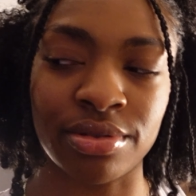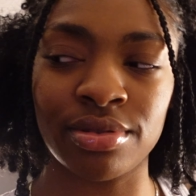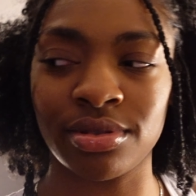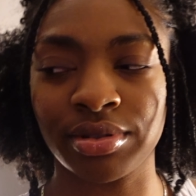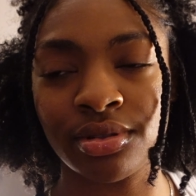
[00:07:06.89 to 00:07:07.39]

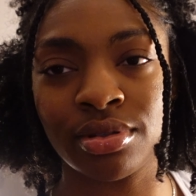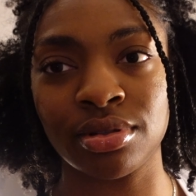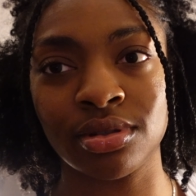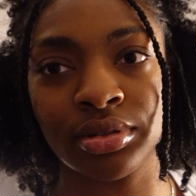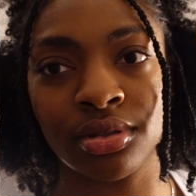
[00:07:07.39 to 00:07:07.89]
Like Mila,
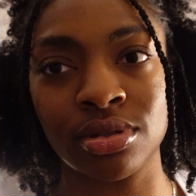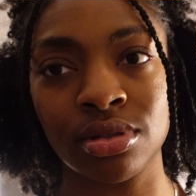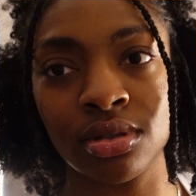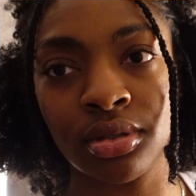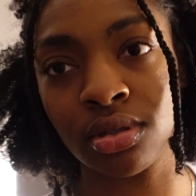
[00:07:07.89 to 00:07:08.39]

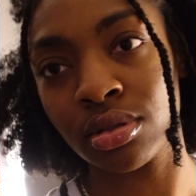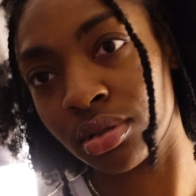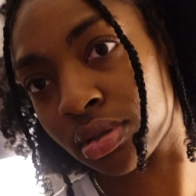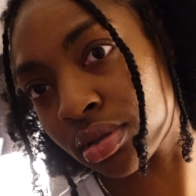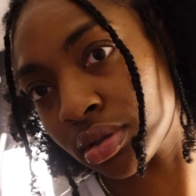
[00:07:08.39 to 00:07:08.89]
Mila, her
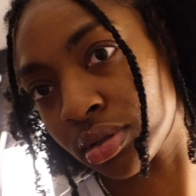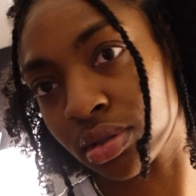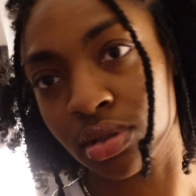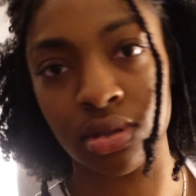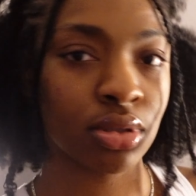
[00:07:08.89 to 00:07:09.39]
Instagram is
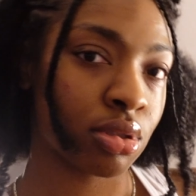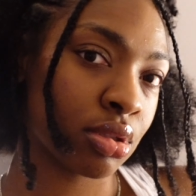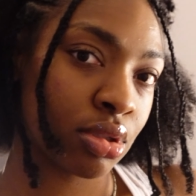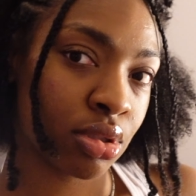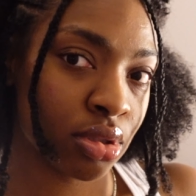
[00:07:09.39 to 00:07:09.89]
Mila off
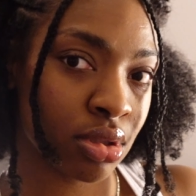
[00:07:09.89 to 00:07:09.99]
something.